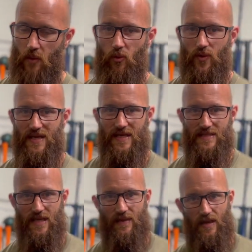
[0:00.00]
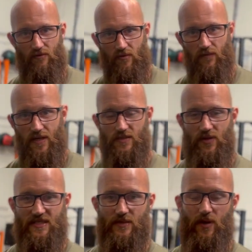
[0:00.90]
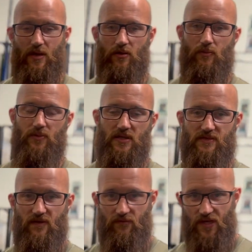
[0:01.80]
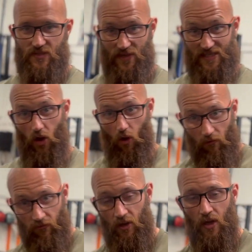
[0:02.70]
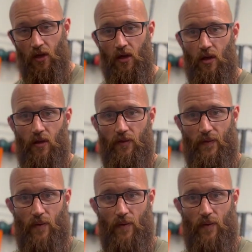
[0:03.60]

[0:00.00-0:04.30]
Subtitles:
But we need to get that level of flexibility back up, because if that flexibility is off, then that